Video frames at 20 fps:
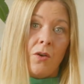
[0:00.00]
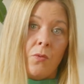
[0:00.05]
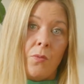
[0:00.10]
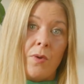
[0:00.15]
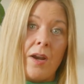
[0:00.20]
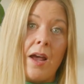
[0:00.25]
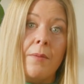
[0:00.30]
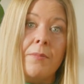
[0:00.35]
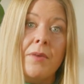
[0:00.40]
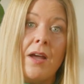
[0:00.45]

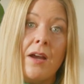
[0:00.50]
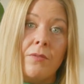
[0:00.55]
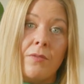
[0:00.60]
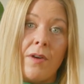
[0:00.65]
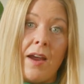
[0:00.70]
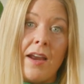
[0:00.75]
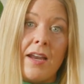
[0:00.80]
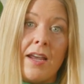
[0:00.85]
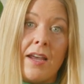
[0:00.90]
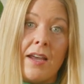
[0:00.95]
When I'm not
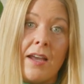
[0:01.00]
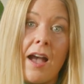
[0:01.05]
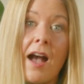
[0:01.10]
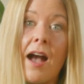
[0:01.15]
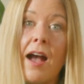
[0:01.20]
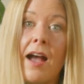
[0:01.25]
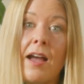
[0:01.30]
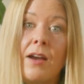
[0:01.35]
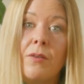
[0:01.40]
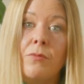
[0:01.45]
writing,
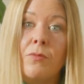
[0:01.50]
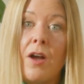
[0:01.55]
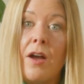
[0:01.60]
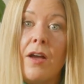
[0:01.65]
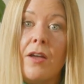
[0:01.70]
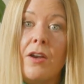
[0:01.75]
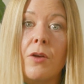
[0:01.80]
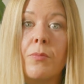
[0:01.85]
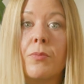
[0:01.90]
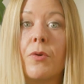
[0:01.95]
I
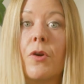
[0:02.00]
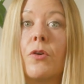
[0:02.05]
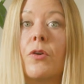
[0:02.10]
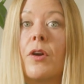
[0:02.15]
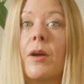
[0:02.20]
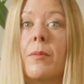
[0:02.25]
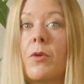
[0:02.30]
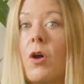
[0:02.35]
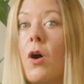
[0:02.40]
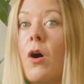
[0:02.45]
run a
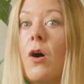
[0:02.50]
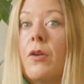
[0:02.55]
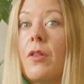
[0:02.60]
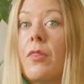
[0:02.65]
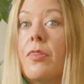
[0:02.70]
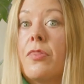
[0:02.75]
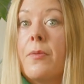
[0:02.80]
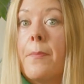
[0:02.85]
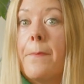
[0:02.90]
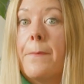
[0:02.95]
program
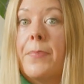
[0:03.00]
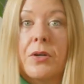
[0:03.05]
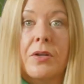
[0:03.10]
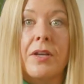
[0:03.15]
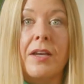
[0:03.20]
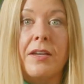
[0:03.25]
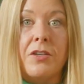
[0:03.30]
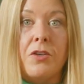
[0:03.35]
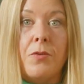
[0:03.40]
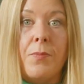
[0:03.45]
called the Book
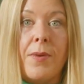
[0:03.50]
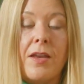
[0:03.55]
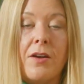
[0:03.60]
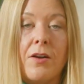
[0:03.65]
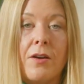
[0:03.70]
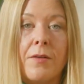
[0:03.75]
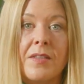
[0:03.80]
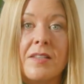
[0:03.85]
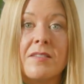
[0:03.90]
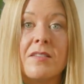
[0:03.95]

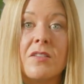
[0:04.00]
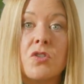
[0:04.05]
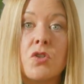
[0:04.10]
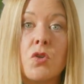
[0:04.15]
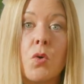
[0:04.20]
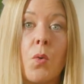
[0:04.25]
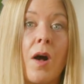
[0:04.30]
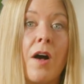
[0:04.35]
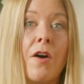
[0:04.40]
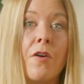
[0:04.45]
Incubator. It's a
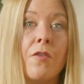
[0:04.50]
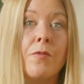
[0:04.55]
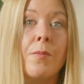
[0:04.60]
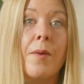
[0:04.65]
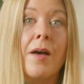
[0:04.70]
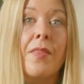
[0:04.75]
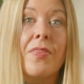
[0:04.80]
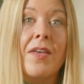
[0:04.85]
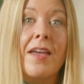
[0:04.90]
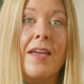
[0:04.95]
12
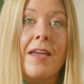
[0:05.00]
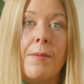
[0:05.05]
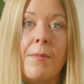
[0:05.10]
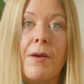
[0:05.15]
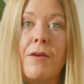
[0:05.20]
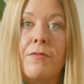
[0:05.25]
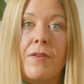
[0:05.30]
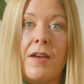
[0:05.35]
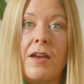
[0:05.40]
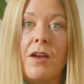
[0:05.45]
month
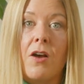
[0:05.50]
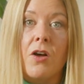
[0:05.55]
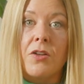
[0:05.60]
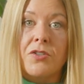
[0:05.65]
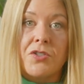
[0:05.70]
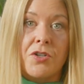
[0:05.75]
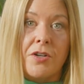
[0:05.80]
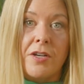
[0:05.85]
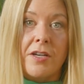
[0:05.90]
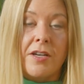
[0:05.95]
MFA
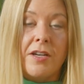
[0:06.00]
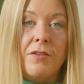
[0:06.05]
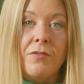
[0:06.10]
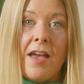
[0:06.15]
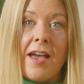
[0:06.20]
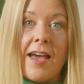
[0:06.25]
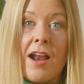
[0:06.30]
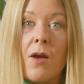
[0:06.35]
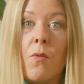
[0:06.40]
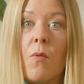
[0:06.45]

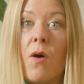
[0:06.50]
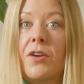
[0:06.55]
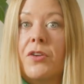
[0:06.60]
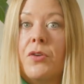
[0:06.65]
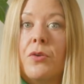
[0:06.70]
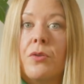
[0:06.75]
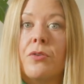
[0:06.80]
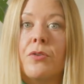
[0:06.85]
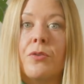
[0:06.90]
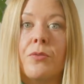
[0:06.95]
alternative, and I walk
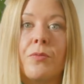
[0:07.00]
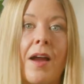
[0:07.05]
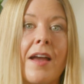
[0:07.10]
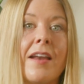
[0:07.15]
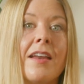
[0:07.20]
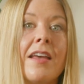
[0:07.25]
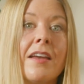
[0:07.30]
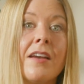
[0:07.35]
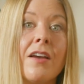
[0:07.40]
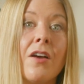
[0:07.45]
you through
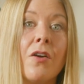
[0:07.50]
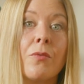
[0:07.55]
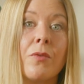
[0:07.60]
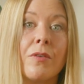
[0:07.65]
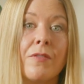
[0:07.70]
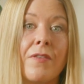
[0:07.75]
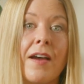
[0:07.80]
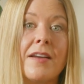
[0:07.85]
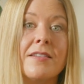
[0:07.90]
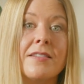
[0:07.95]
writing,
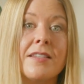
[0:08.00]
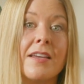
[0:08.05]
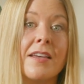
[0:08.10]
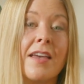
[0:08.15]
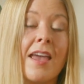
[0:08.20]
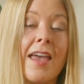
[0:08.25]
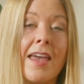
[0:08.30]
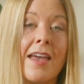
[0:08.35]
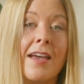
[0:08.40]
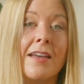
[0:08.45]

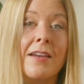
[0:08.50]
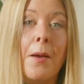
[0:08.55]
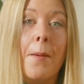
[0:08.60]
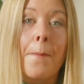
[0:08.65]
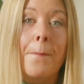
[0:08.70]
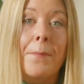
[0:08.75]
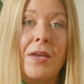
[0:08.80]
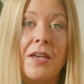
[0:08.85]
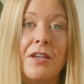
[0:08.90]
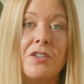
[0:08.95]
revising, and
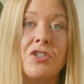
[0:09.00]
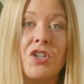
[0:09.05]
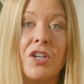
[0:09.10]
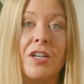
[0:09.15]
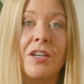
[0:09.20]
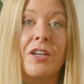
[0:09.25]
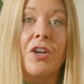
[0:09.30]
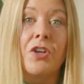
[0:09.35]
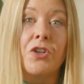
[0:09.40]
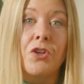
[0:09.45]

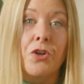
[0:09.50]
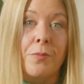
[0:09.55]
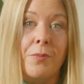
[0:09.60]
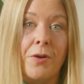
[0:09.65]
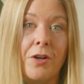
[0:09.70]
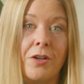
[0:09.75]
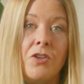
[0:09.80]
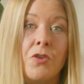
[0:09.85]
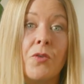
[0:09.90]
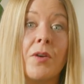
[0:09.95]
pitching your
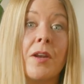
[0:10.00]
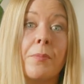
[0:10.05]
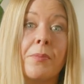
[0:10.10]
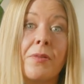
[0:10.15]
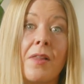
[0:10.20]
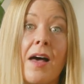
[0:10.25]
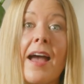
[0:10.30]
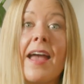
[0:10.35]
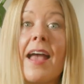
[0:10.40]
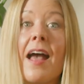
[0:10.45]
book. You can
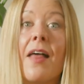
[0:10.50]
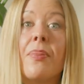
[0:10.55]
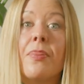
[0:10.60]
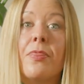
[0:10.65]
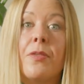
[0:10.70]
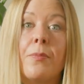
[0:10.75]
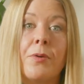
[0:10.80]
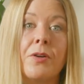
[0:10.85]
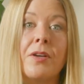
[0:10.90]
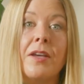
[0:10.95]
apply at
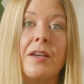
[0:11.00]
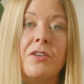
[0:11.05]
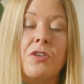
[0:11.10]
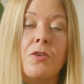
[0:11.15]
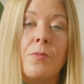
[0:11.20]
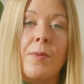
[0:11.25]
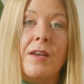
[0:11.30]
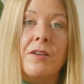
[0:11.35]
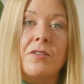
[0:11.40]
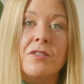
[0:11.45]

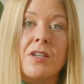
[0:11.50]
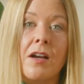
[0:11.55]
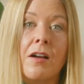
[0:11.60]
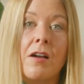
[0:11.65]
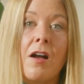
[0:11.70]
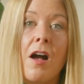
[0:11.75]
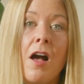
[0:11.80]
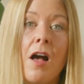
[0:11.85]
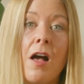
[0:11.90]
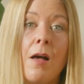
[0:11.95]

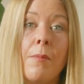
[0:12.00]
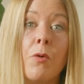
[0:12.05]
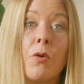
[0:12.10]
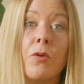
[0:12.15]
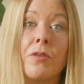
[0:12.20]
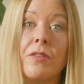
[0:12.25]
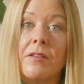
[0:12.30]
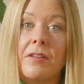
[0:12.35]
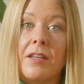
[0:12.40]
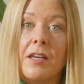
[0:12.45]
thebookincubator.com
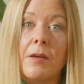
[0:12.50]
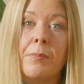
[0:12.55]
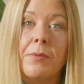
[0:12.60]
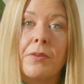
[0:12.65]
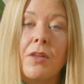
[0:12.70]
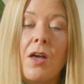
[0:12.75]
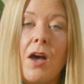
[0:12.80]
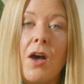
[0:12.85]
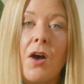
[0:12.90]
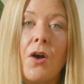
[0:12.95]
or the link
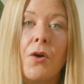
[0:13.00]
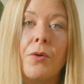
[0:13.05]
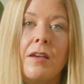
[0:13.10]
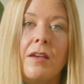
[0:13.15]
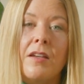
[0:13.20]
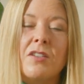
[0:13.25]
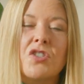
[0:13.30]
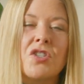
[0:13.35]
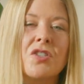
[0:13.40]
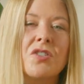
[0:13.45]
below.
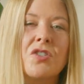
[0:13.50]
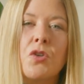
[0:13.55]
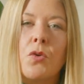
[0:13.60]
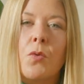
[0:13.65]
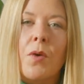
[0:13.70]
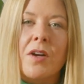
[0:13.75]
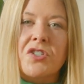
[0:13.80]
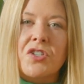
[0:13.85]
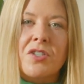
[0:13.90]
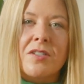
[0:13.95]
It's just two
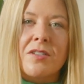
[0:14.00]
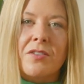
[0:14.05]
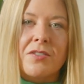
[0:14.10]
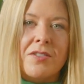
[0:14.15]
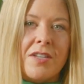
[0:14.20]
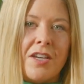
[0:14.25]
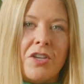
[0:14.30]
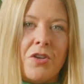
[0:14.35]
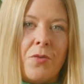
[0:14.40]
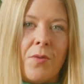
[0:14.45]
questions that'll
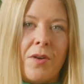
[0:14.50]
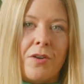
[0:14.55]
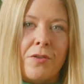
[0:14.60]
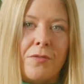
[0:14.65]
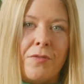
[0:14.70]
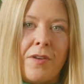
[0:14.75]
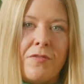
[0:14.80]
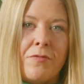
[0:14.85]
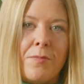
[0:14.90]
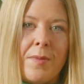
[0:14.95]
take you under
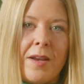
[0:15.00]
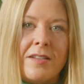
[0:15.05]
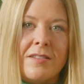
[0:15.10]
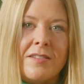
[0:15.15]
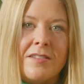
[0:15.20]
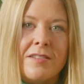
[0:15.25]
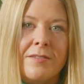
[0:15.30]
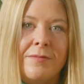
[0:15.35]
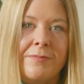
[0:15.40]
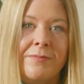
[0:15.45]
five
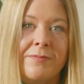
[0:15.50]
minutes.